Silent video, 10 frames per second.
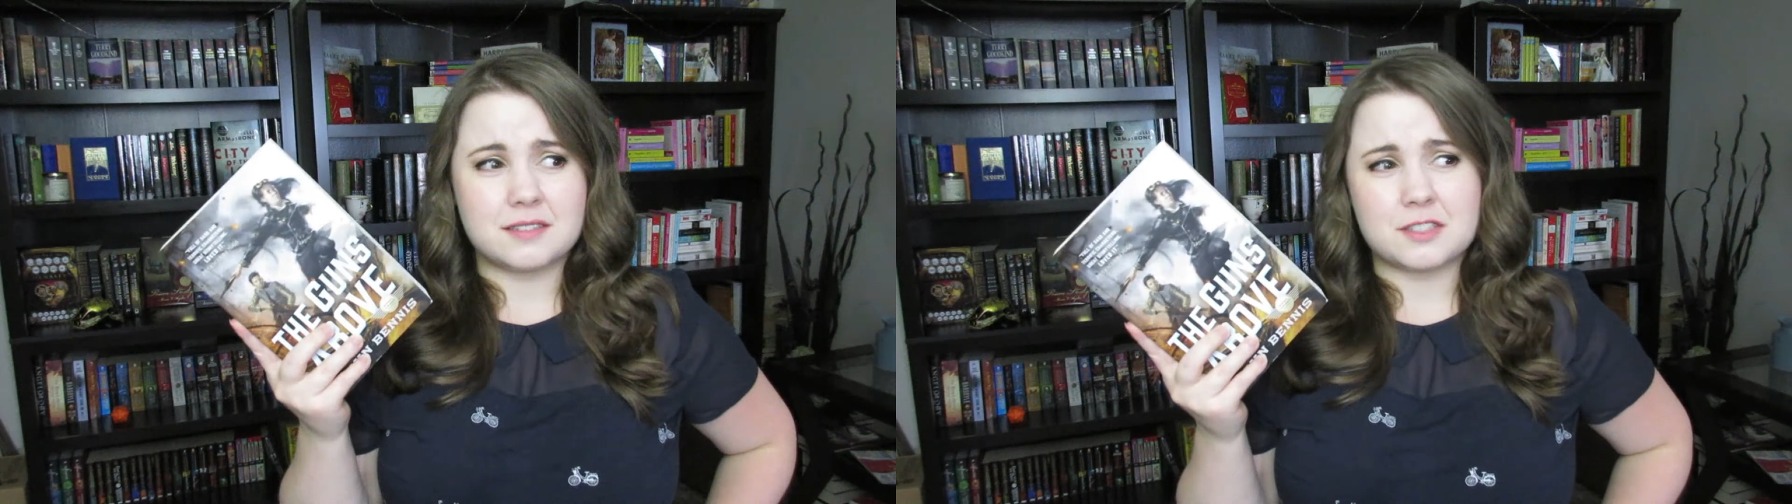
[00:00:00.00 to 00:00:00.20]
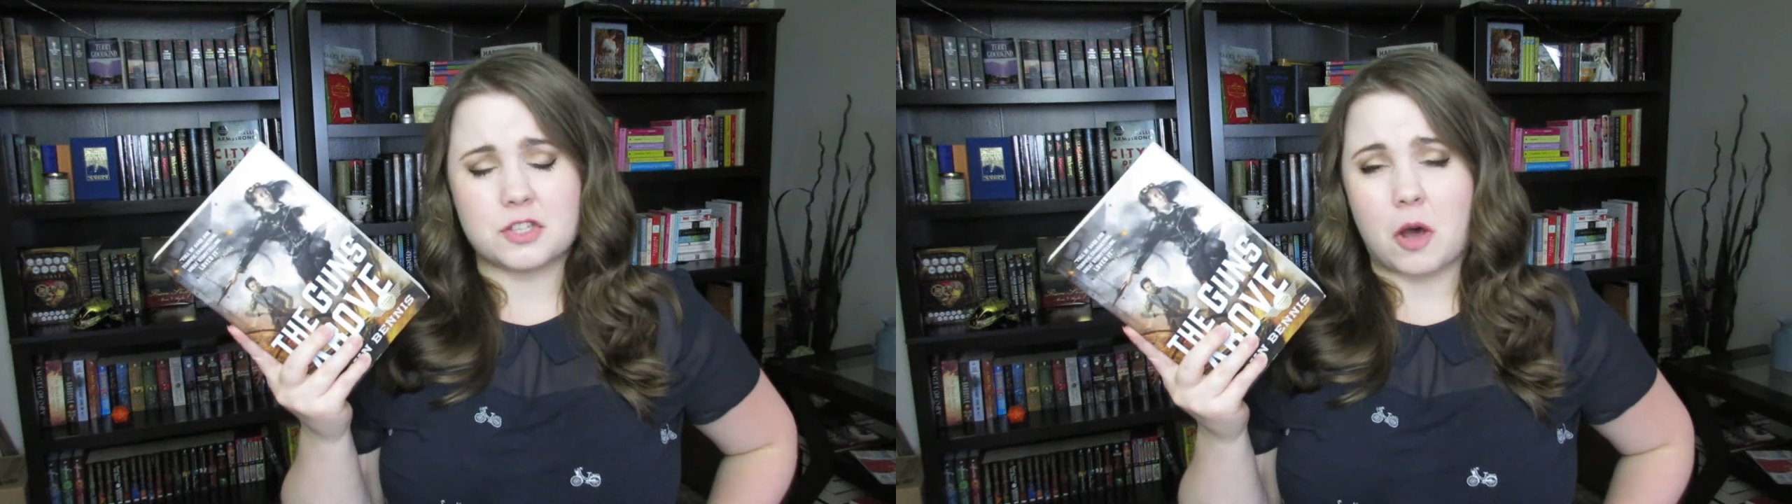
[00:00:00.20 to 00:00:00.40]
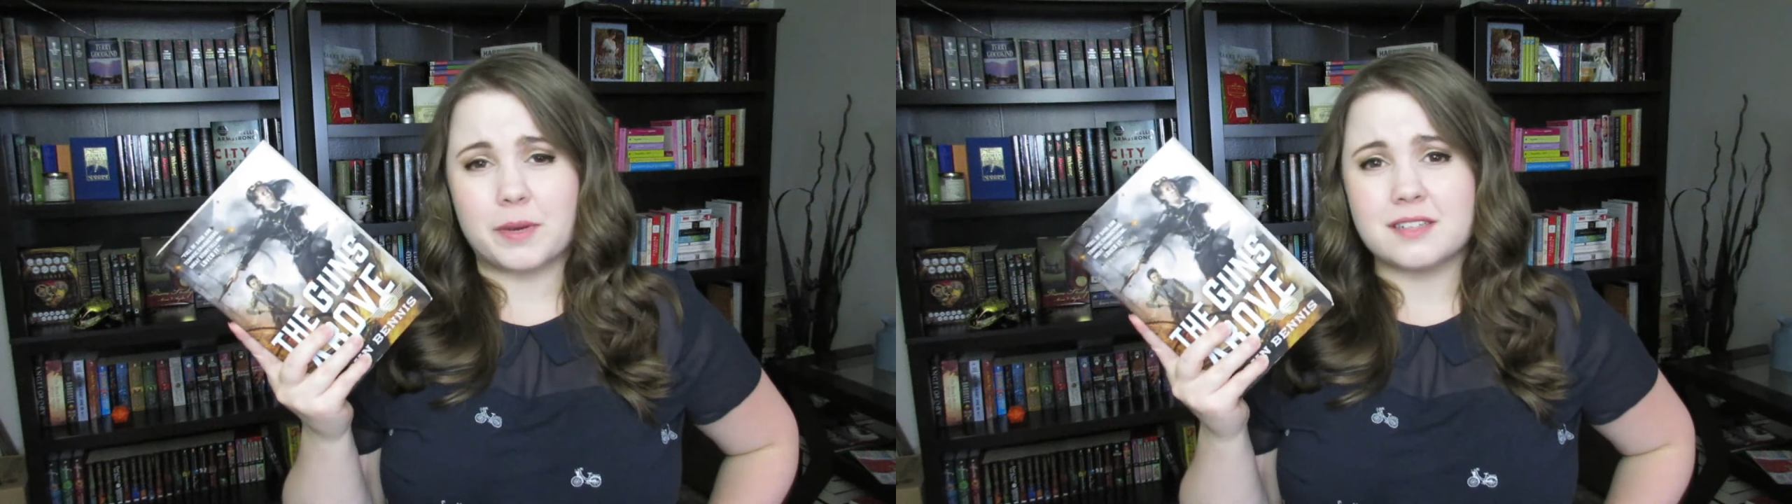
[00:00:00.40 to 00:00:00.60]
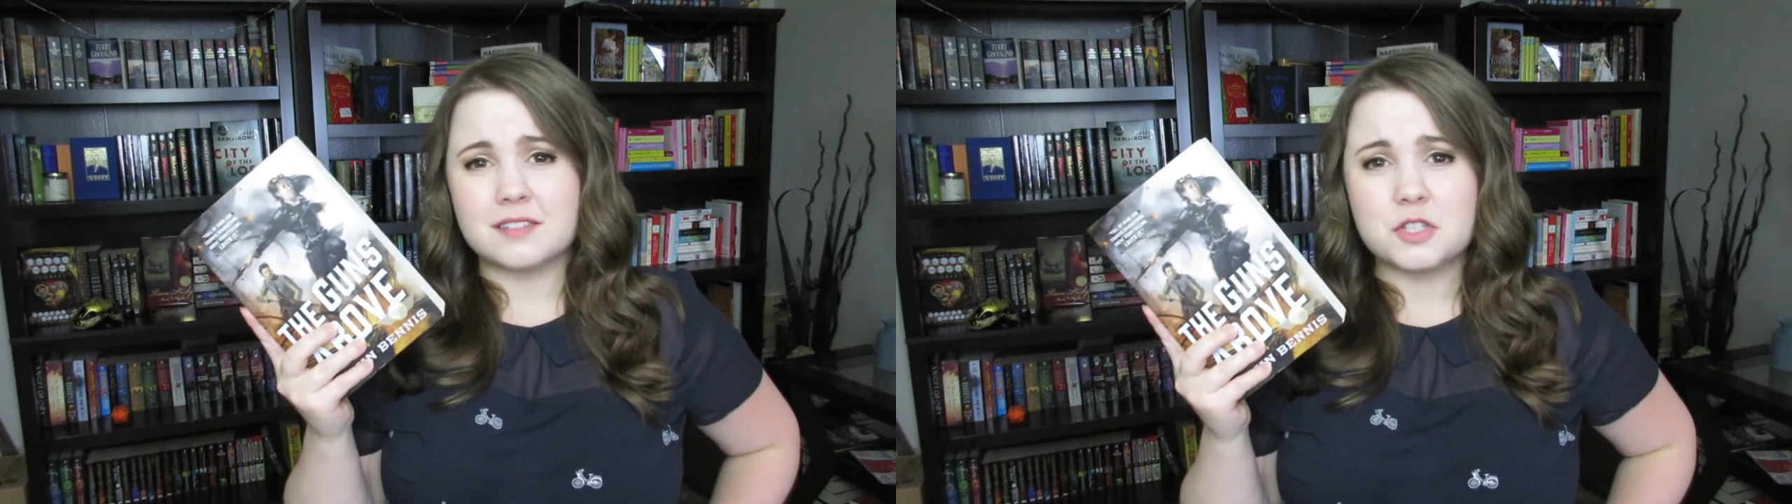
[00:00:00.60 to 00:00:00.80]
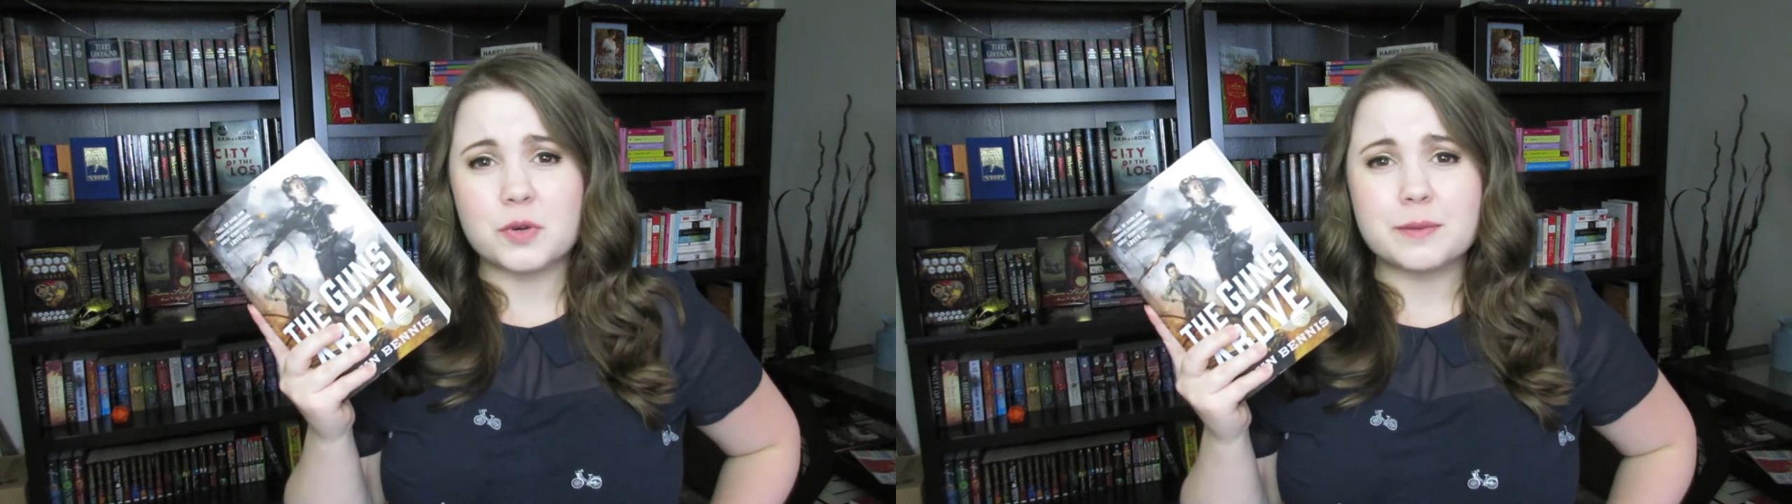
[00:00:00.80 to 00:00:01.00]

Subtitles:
sobbing to